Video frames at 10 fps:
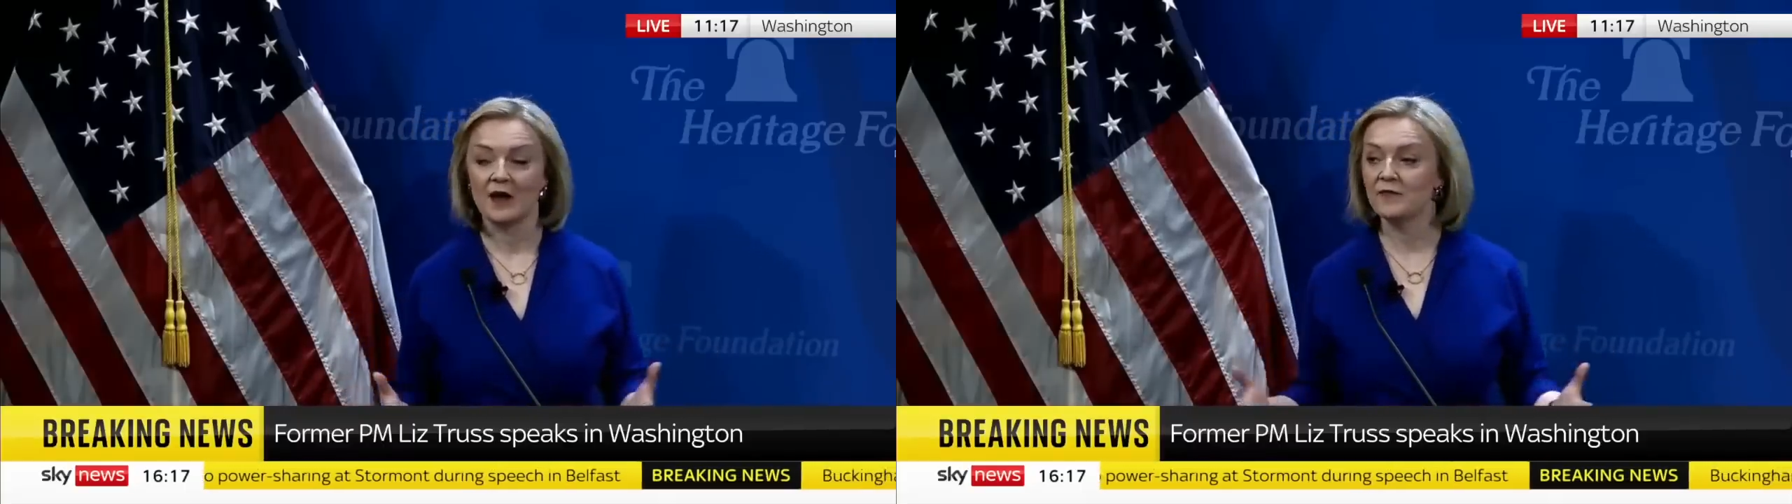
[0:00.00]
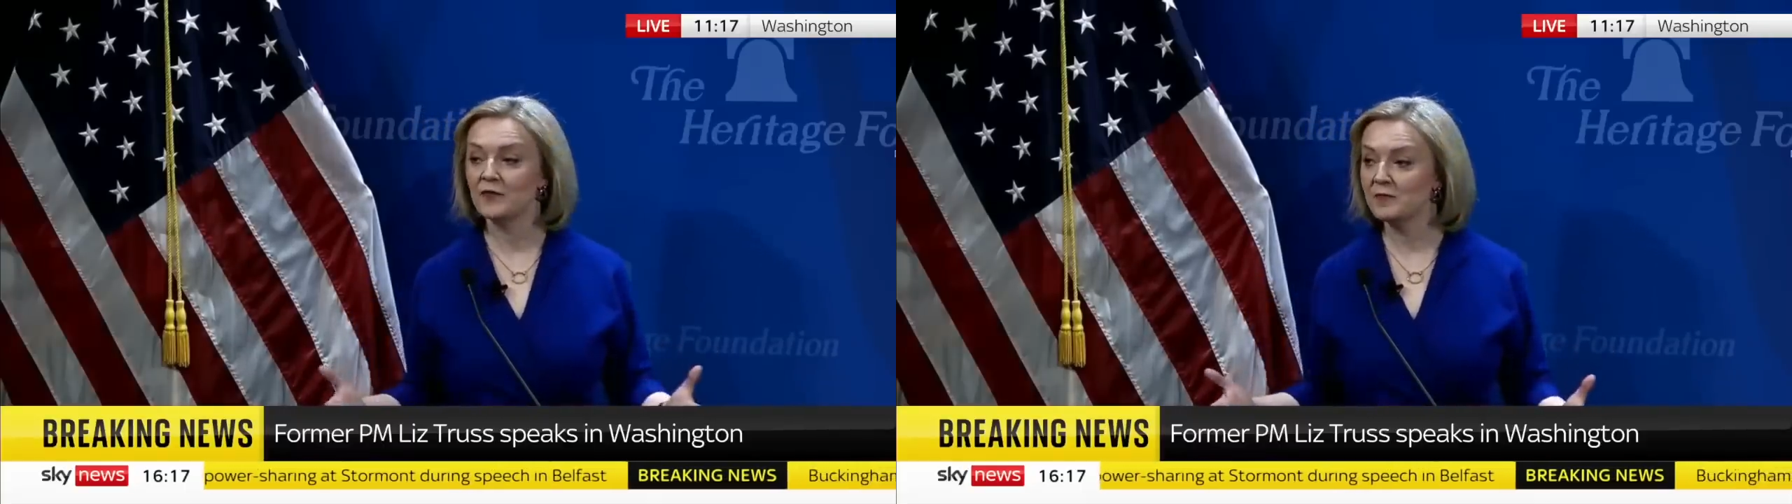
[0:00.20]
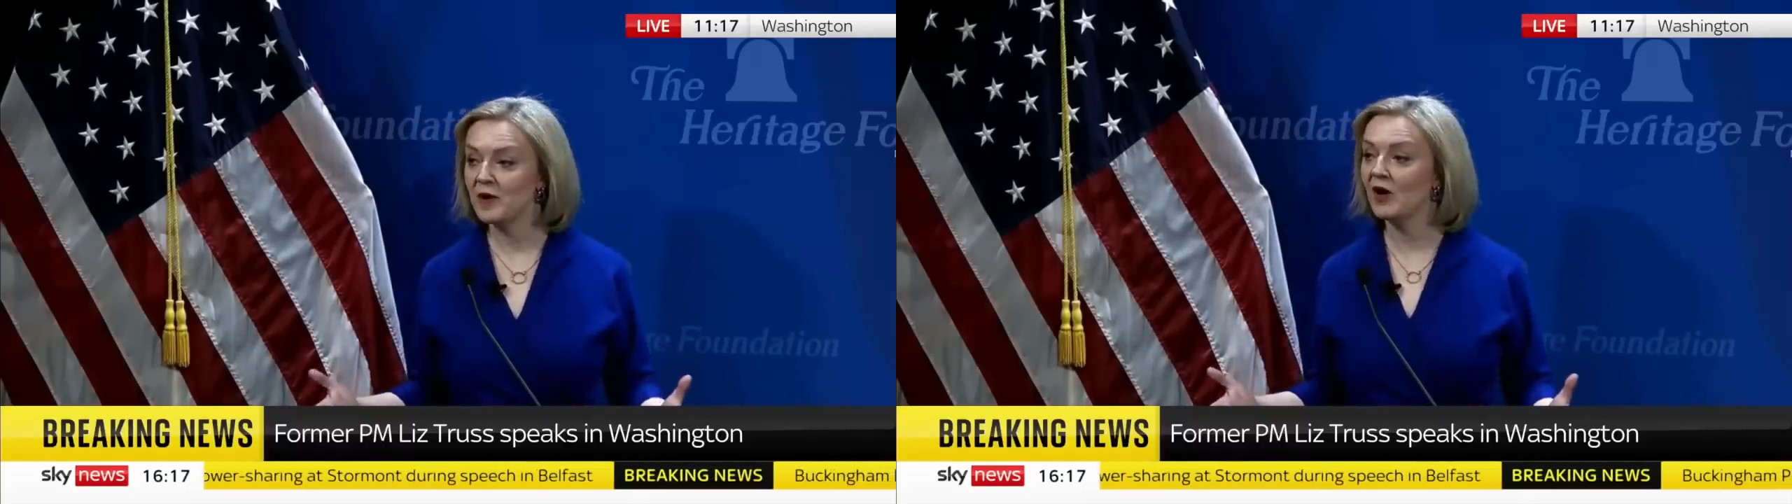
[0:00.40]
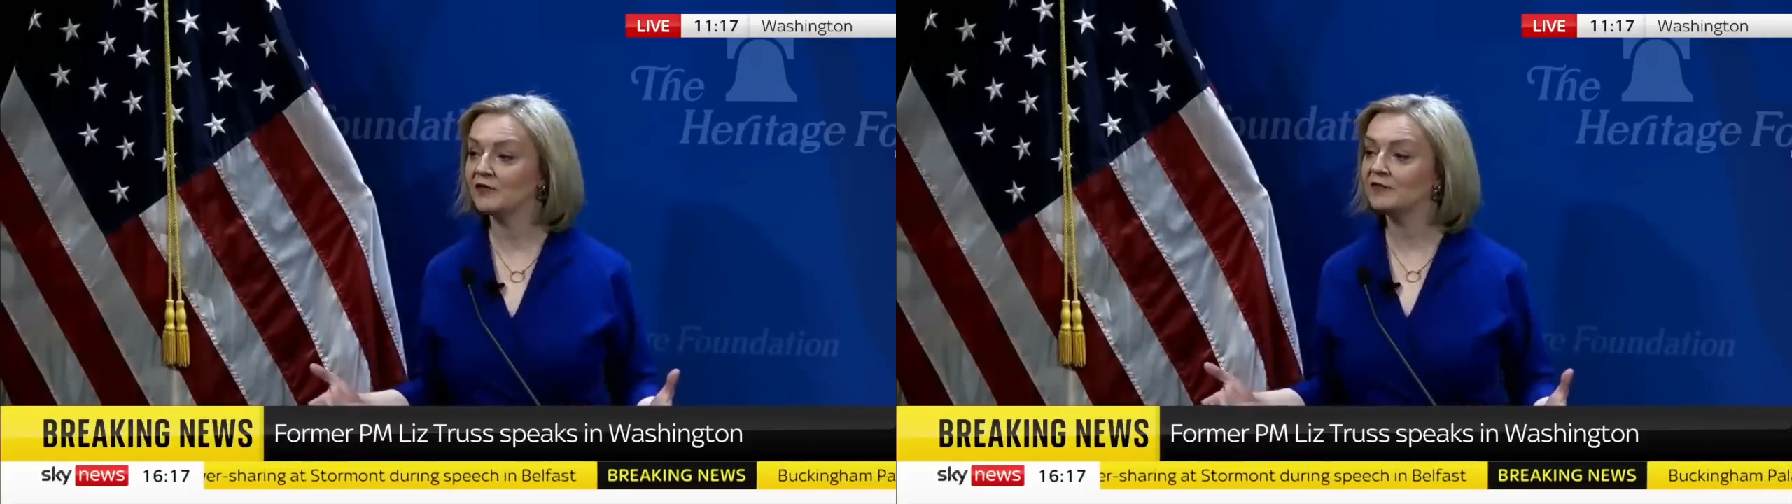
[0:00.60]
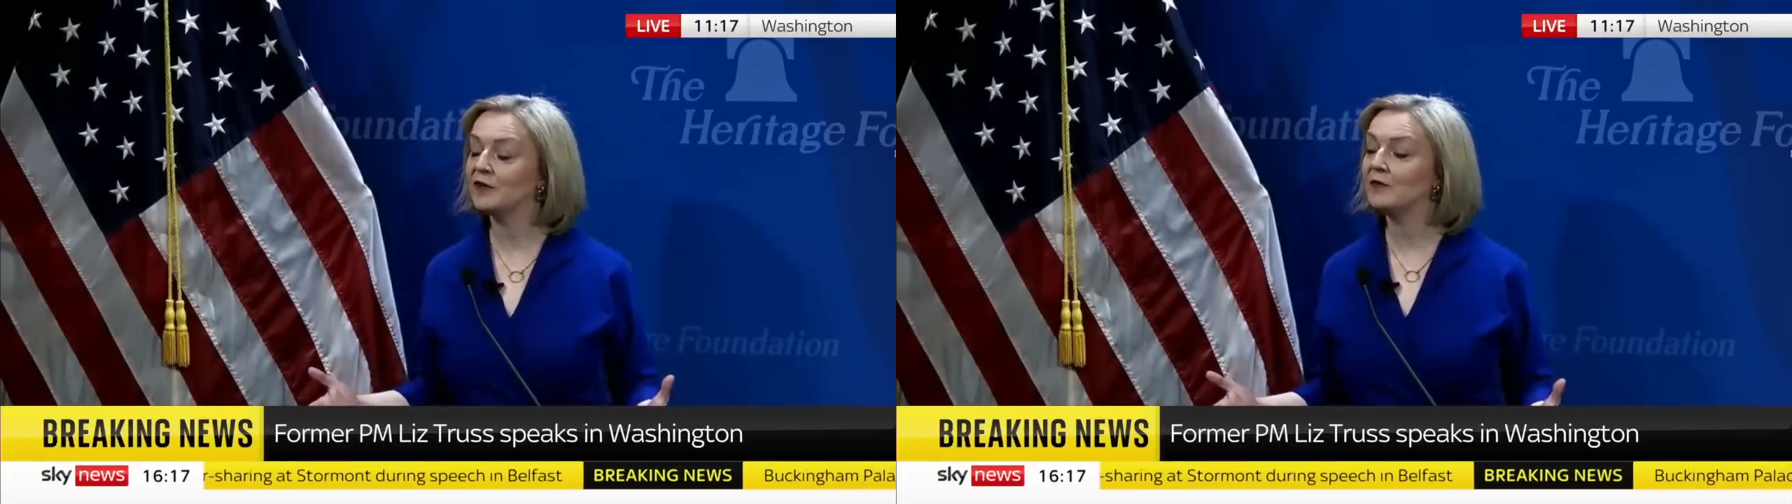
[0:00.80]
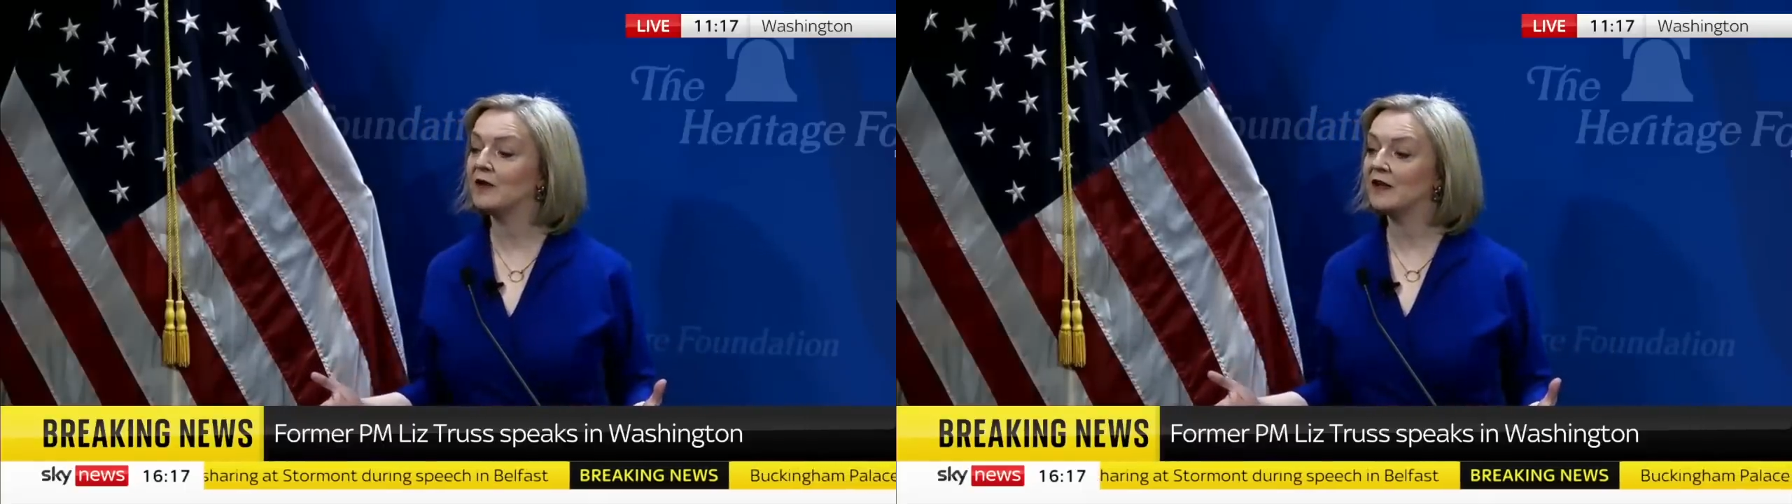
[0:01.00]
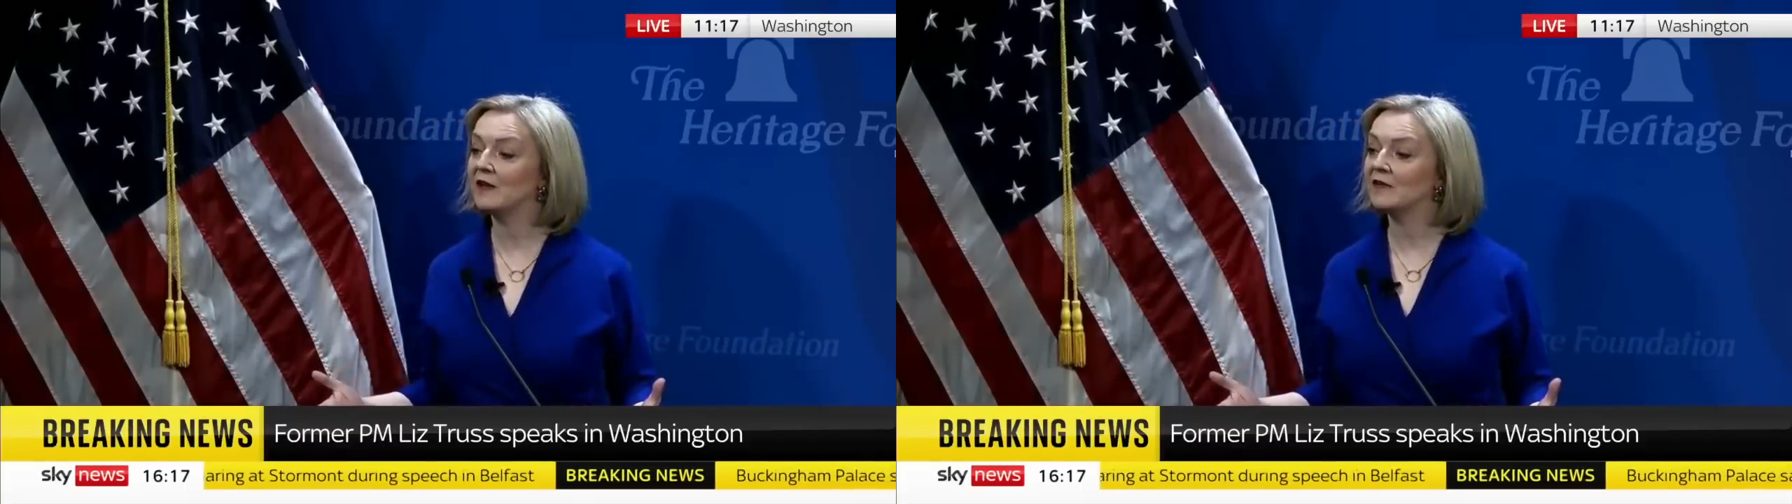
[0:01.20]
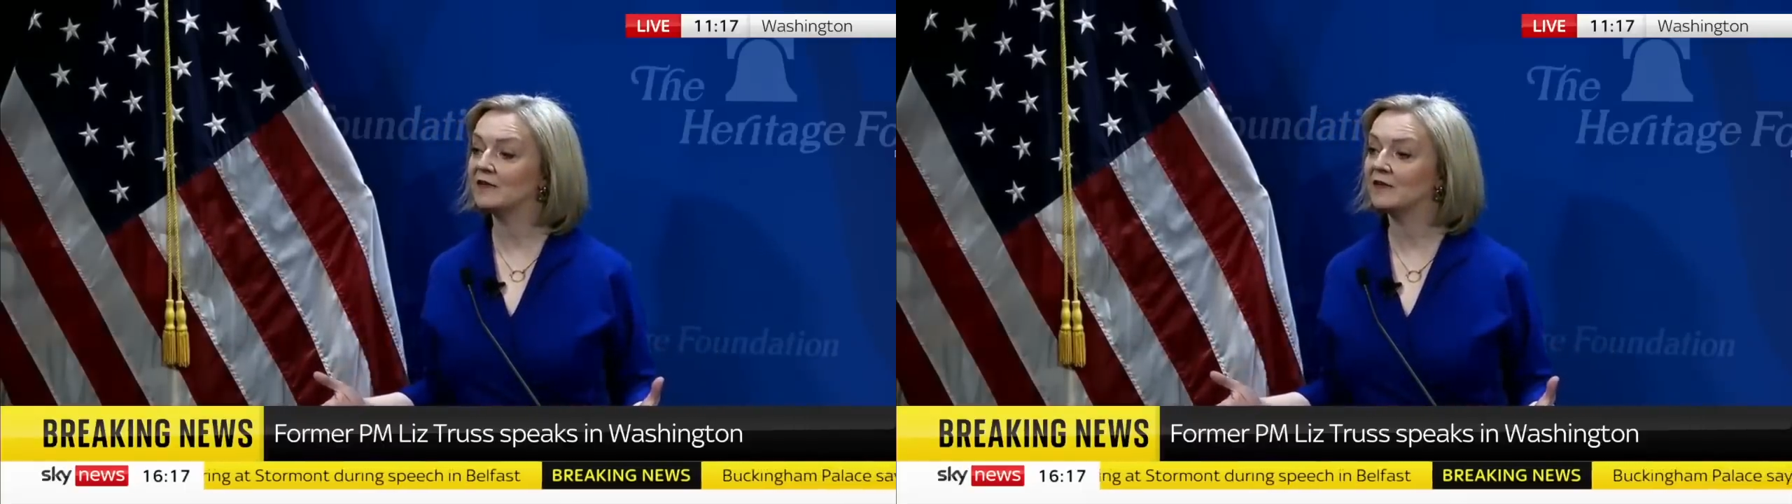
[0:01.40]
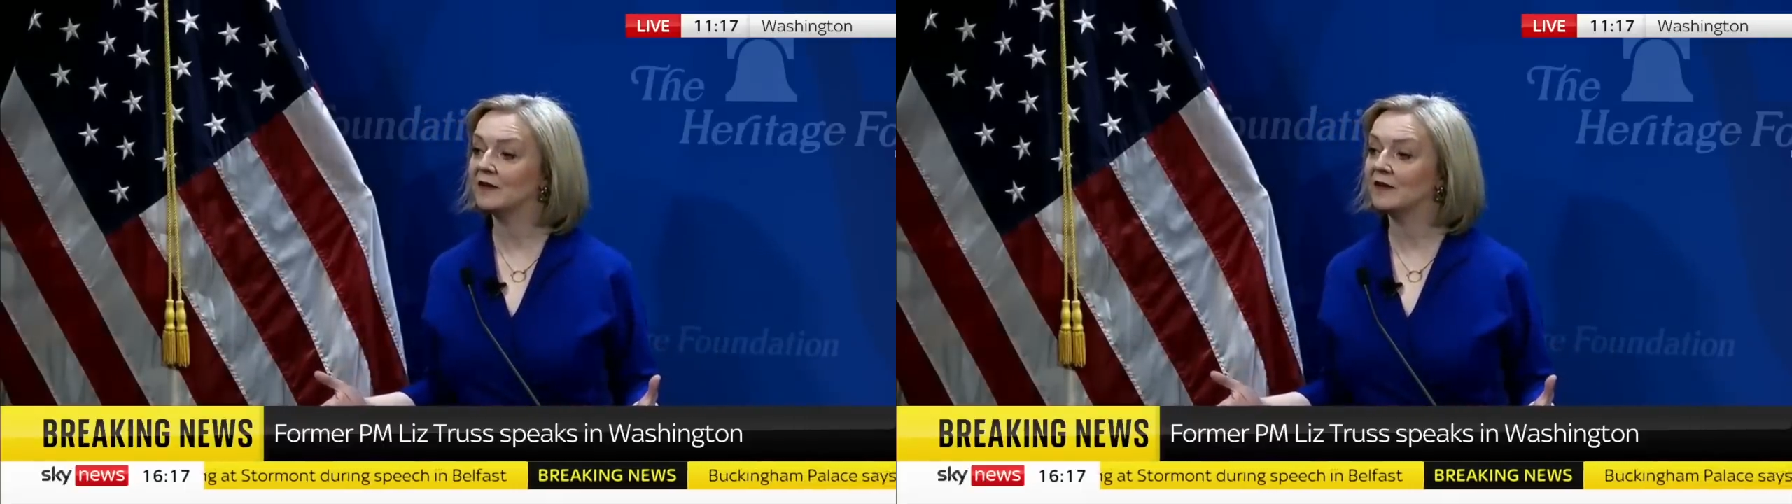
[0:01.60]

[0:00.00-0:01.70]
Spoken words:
over the past few years